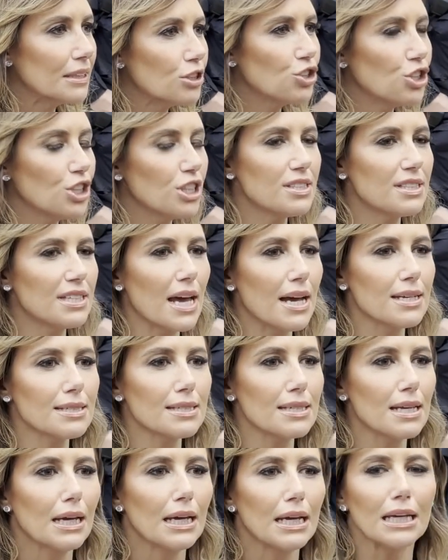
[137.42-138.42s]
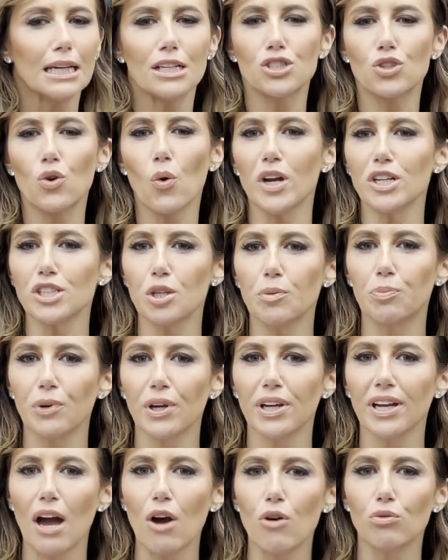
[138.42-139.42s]
She says he's going to
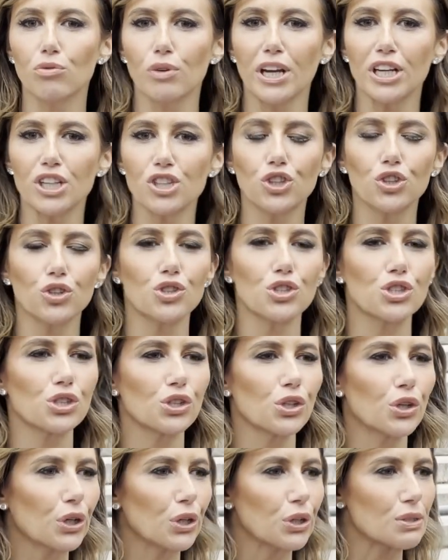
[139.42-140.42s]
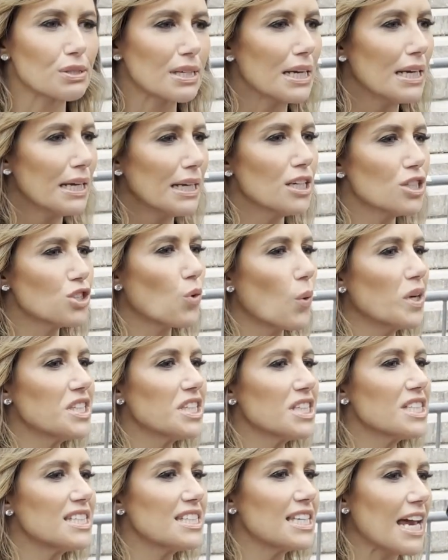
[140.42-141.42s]
bring out racial slurs. He's going
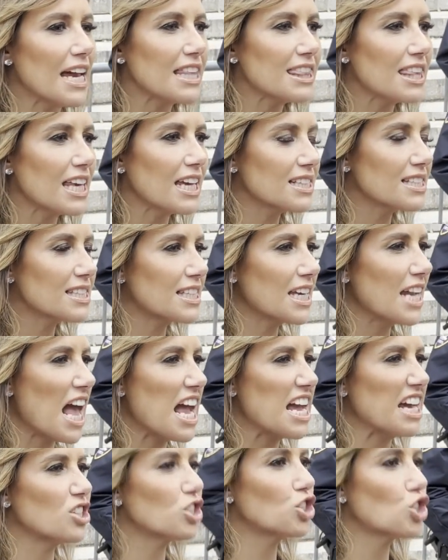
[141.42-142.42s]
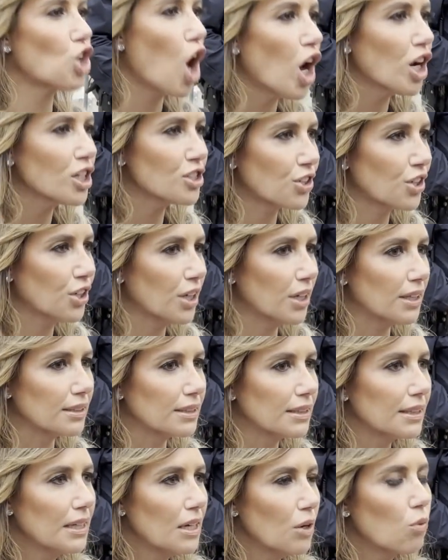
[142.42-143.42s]
to say things today and taunt her.
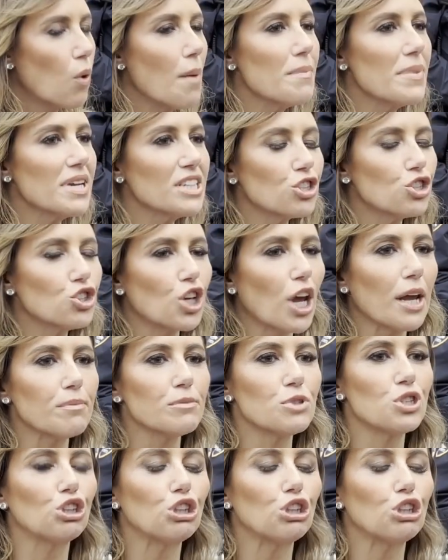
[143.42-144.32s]
Well, Miss James,